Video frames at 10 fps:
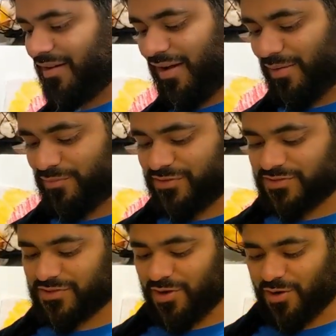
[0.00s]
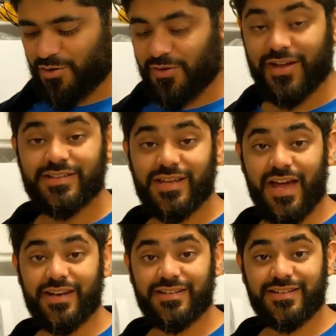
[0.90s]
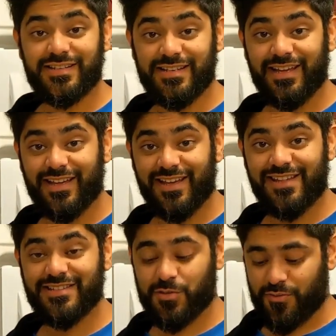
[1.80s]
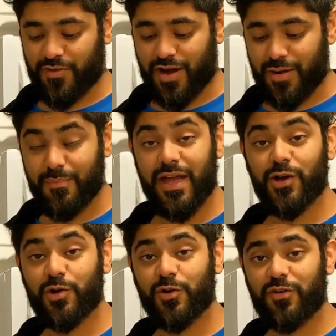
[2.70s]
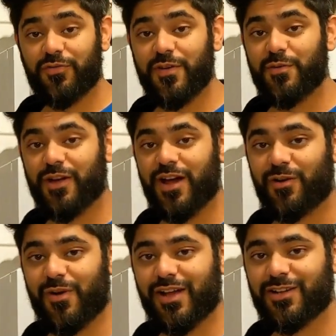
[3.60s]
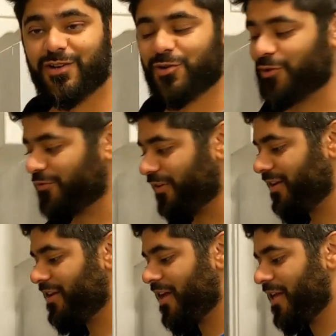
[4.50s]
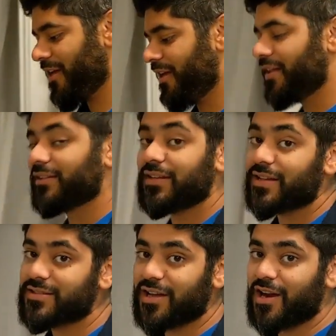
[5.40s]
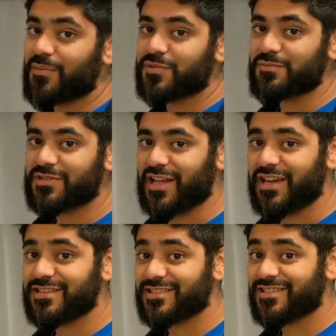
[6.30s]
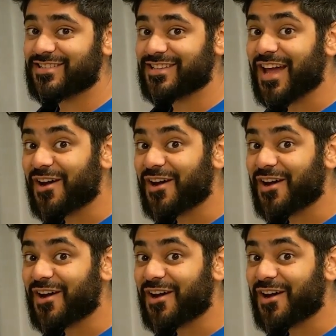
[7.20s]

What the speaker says: I'm so excited to dig in. So we've got our mango kulfi, we've got our regular kulfi. Let's cut up some slices and see